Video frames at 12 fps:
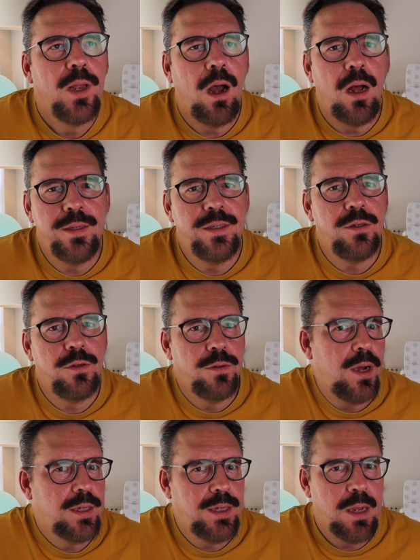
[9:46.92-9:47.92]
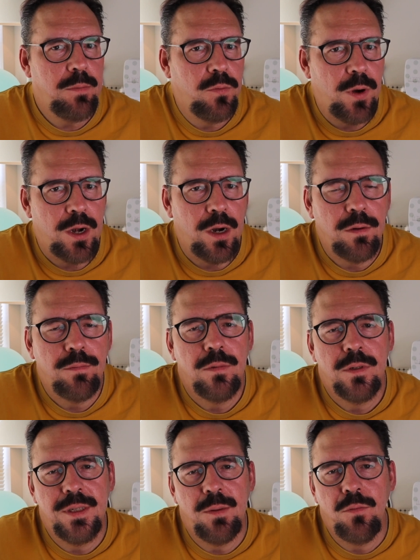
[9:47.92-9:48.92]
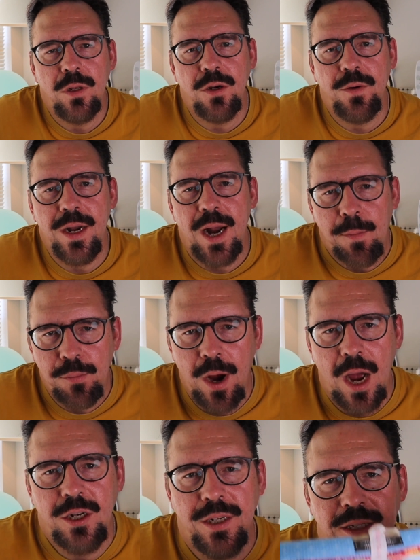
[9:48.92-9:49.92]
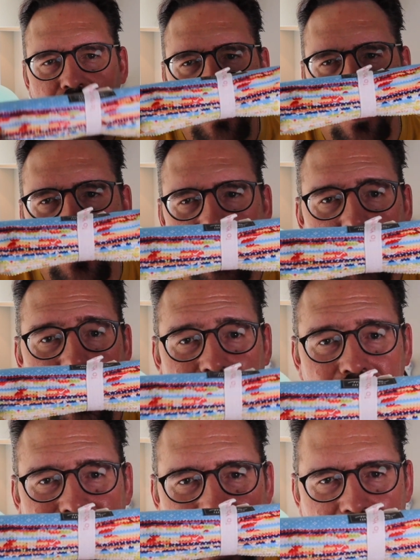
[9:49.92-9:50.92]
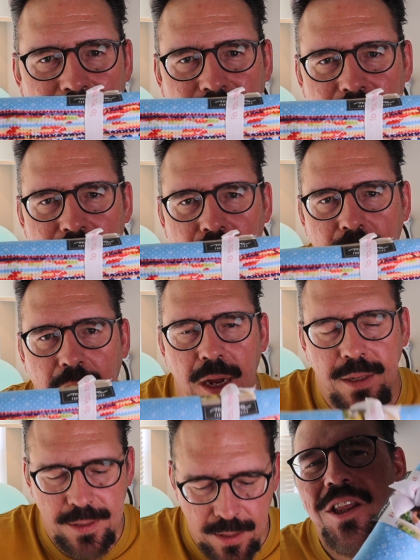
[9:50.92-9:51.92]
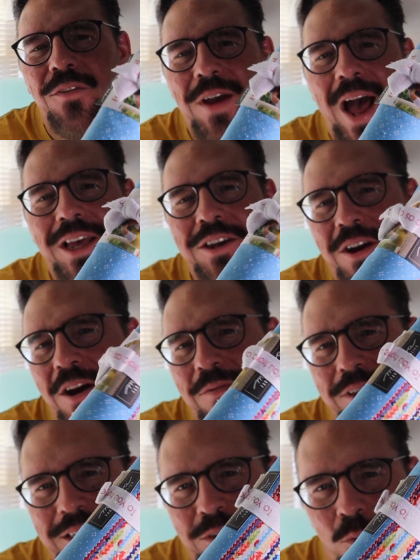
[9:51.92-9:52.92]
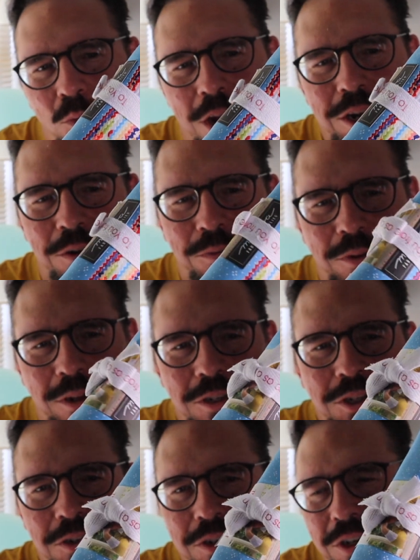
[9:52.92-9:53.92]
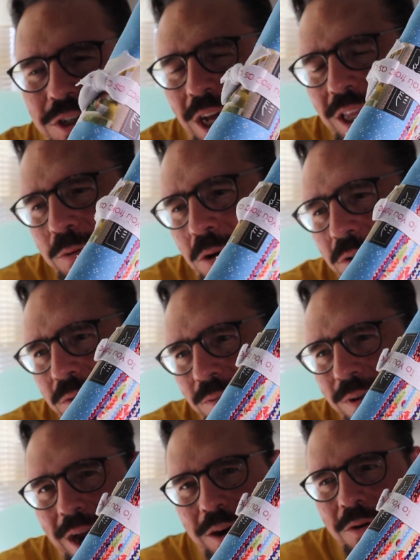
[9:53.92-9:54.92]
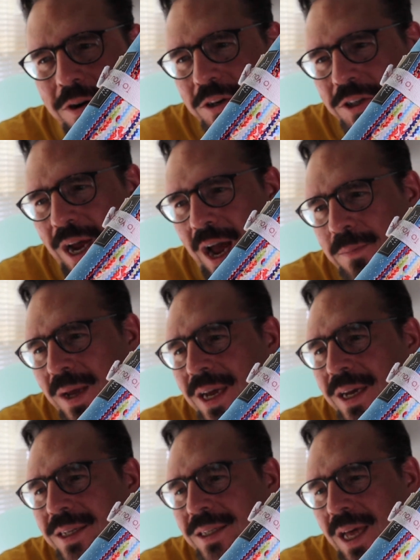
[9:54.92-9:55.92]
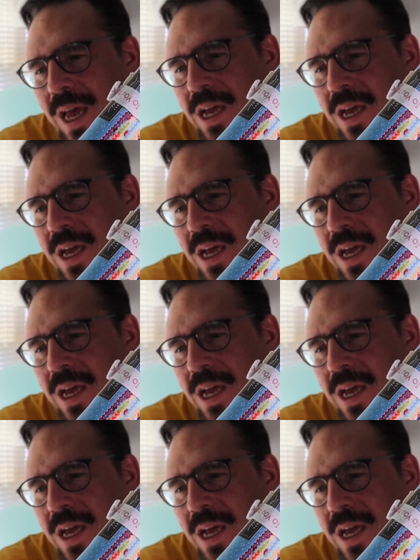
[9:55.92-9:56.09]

also a table runner. Some really great projects you can do with these half layer cakes. The value of this wonderful junior jelly roll from Fat Quarter Shop is